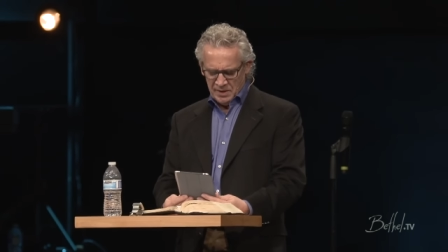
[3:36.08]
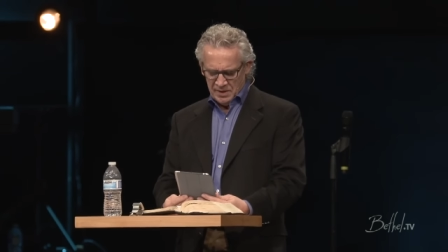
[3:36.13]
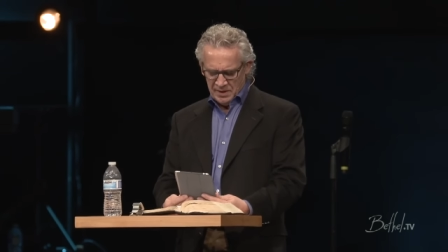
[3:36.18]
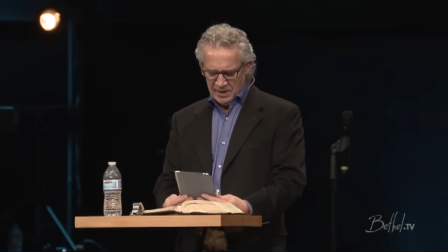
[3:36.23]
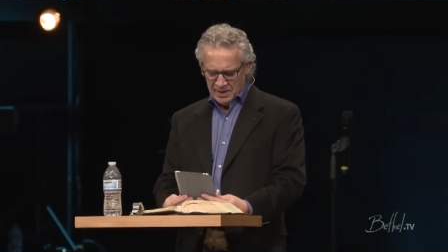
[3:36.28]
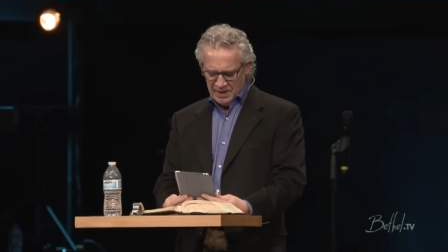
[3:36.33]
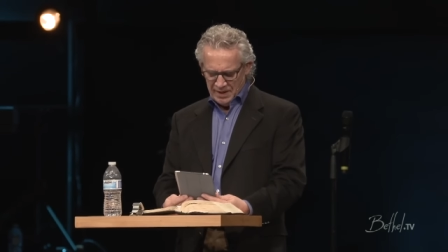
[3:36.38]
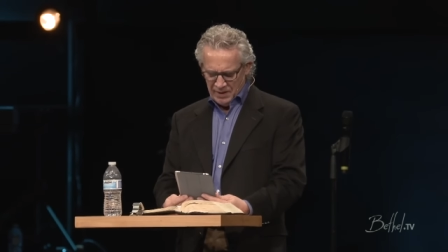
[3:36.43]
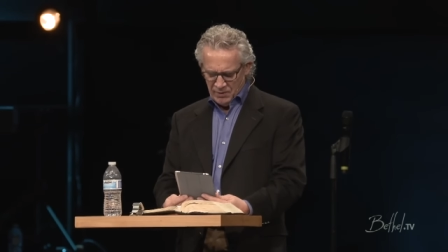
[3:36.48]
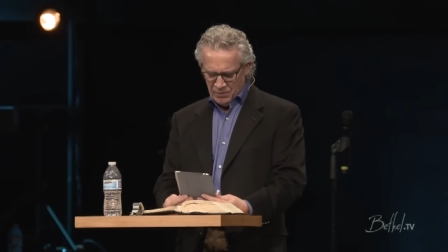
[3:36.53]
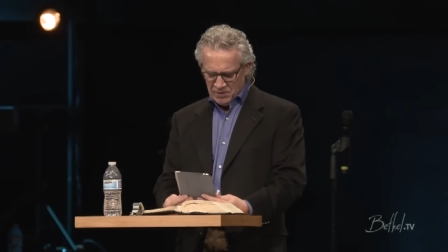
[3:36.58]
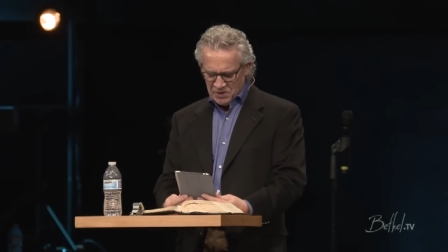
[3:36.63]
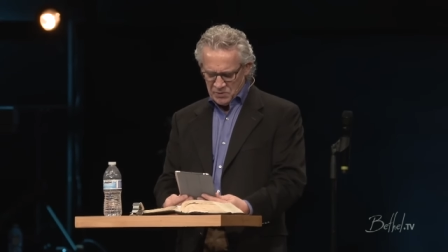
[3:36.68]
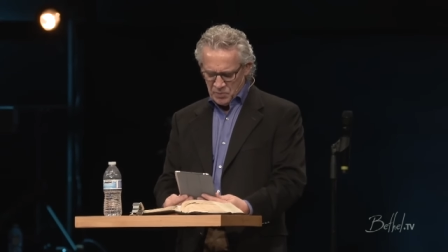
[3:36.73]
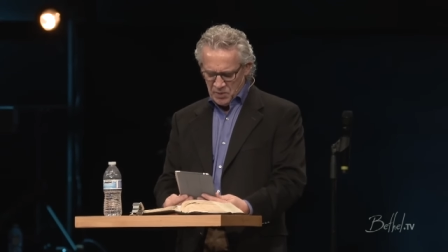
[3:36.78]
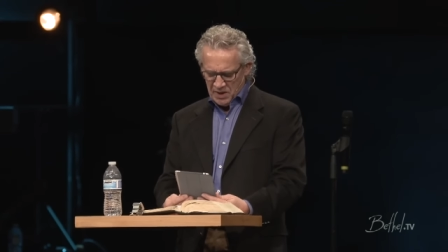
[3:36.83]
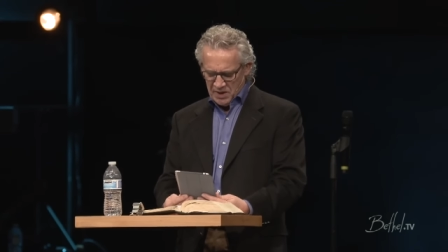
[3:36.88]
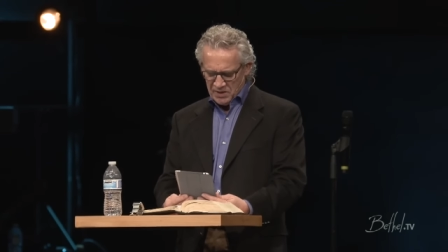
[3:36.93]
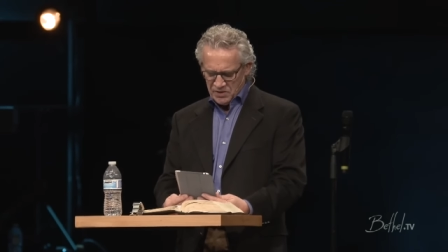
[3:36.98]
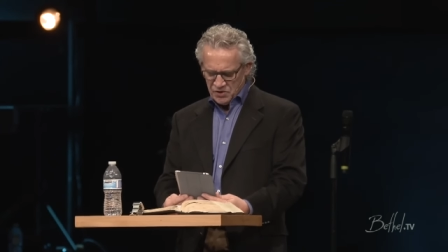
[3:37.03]
And he
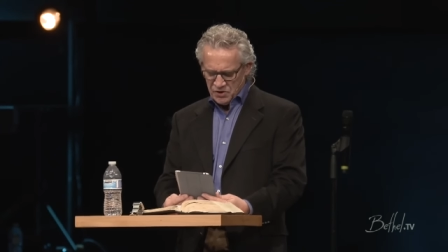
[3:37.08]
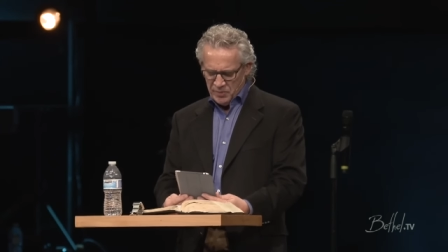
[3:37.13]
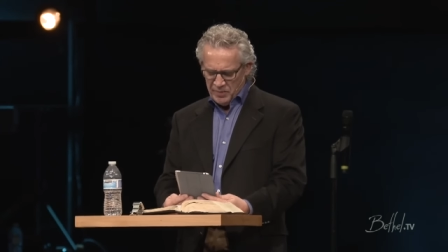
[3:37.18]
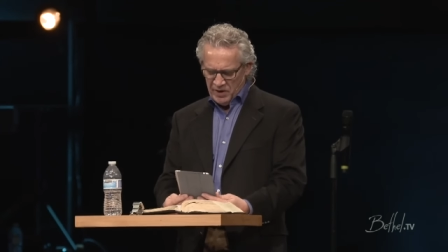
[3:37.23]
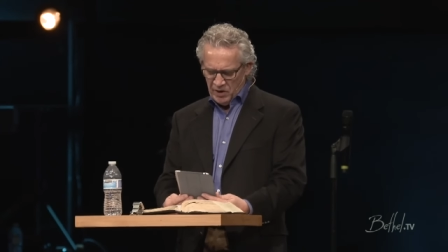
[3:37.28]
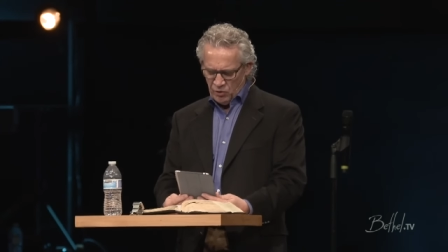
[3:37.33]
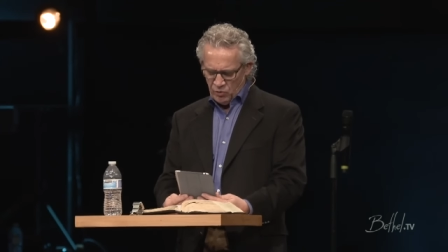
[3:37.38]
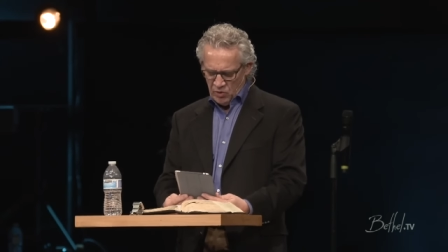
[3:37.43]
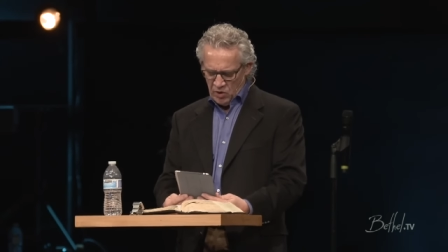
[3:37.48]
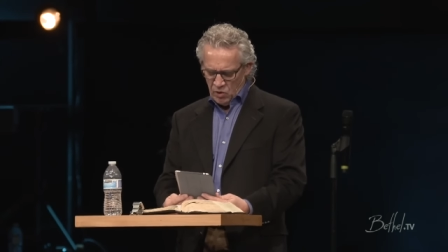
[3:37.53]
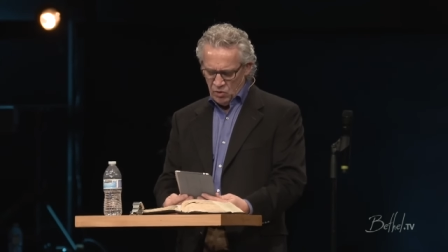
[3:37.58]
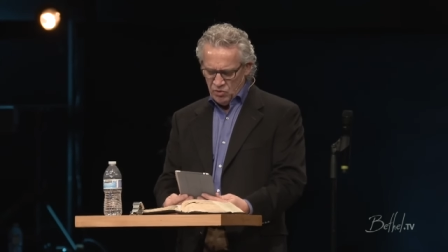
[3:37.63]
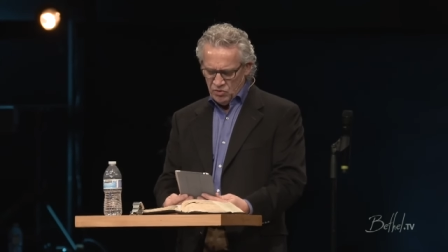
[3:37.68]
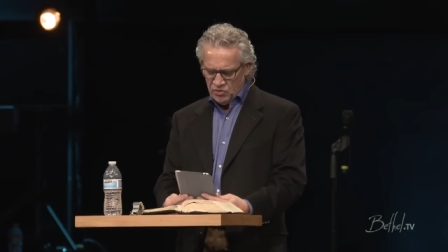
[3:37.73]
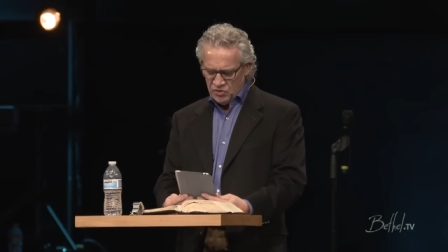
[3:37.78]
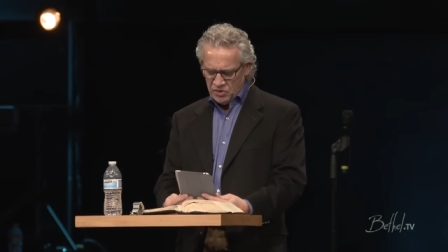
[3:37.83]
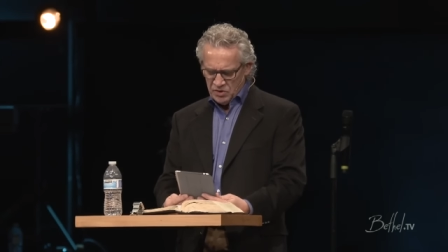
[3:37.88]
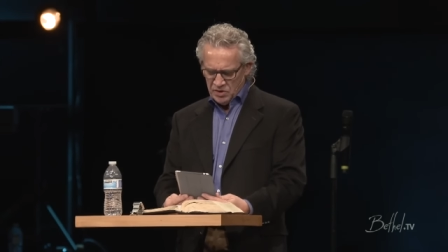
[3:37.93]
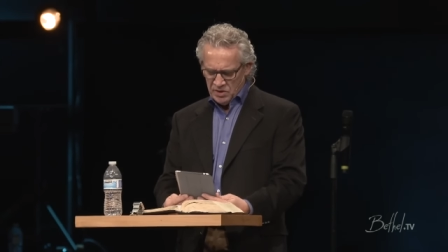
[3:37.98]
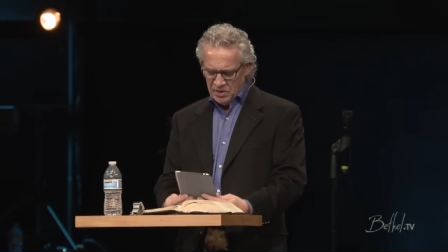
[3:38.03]
responds, "You mean a
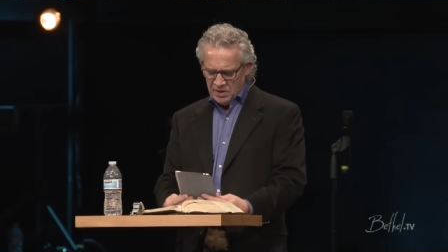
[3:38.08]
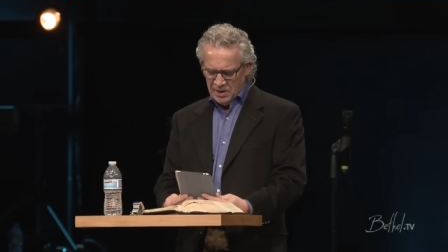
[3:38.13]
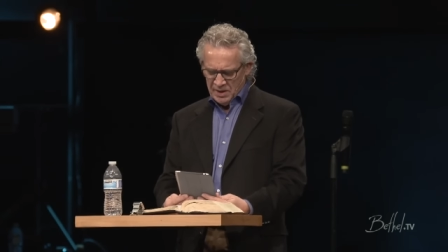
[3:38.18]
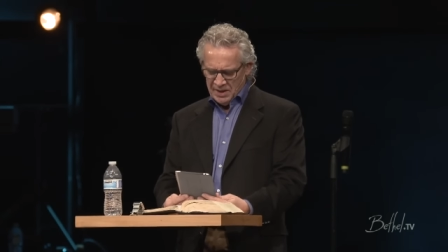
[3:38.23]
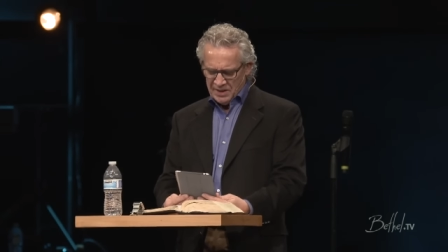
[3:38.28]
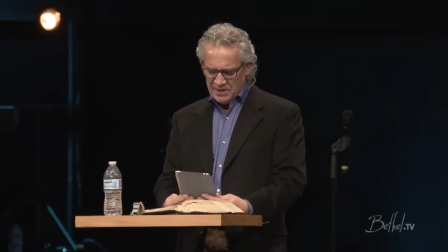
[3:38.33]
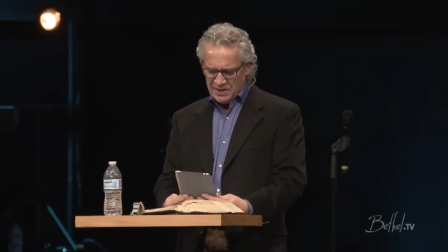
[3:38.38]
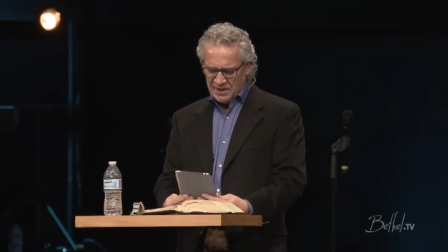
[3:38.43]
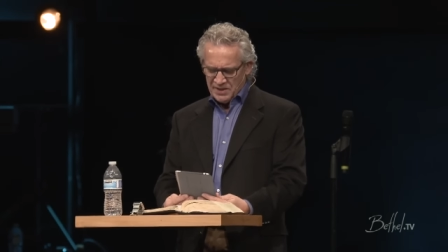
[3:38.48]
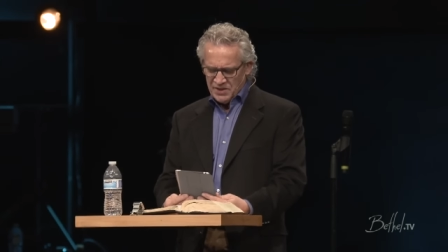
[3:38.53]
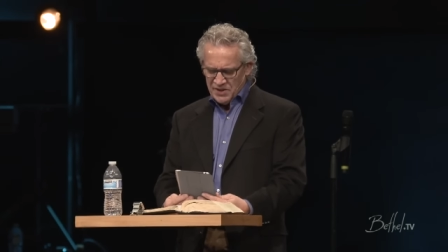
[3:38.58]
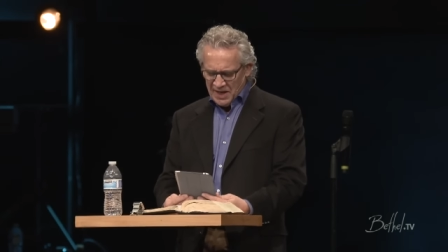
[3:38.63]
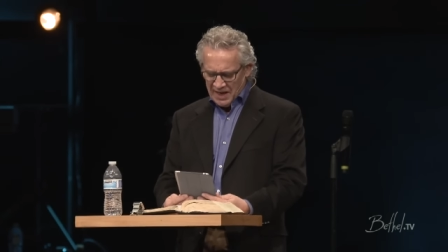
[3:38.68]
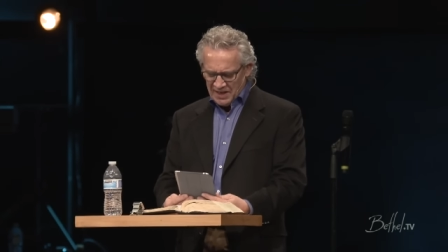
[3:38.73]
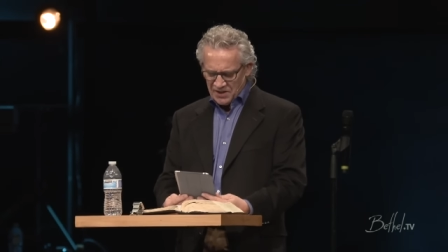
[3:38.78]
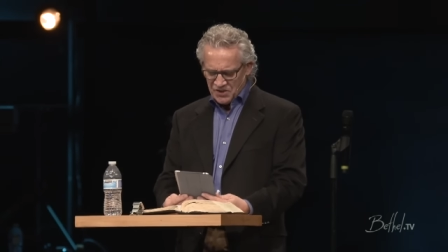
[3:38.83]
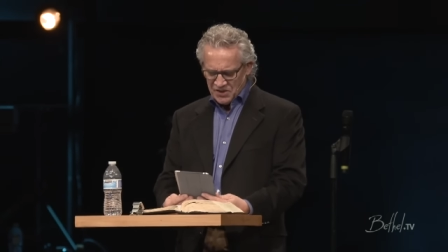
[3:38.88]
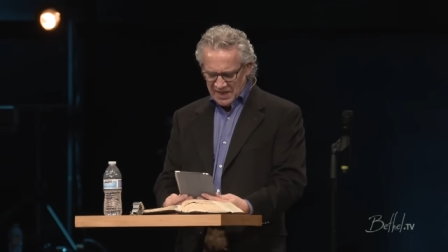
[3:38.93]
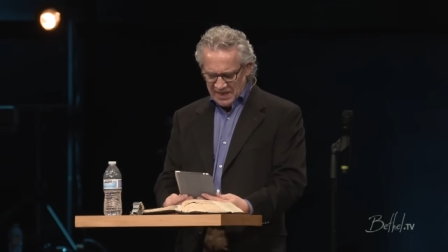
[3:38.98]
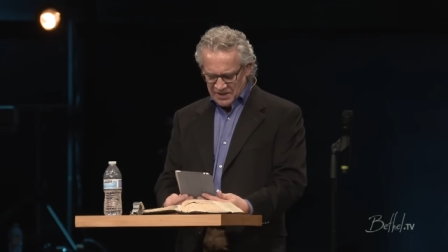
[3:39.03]
rose?" He says,
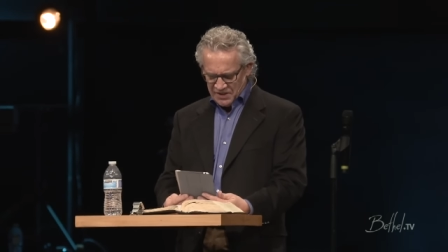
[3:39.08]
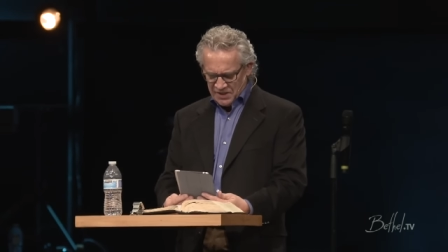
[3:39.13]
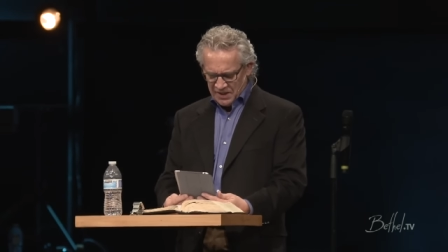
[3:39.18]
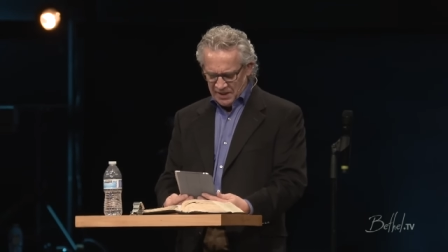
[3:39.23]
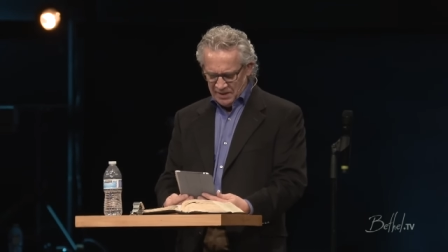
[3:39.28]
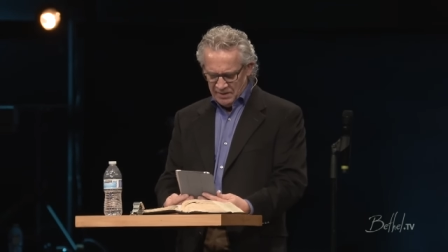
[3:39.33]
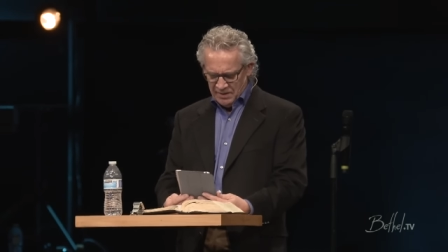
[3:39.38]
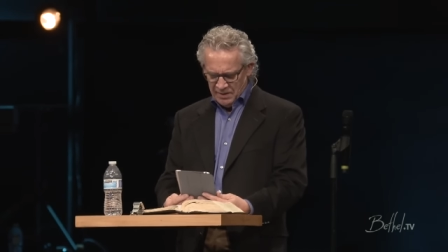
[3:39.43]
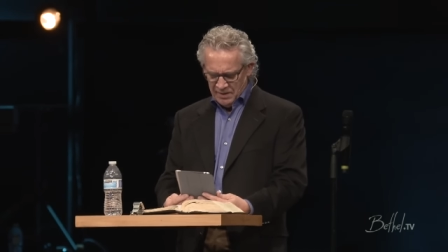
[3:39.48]
"Yes, that's it."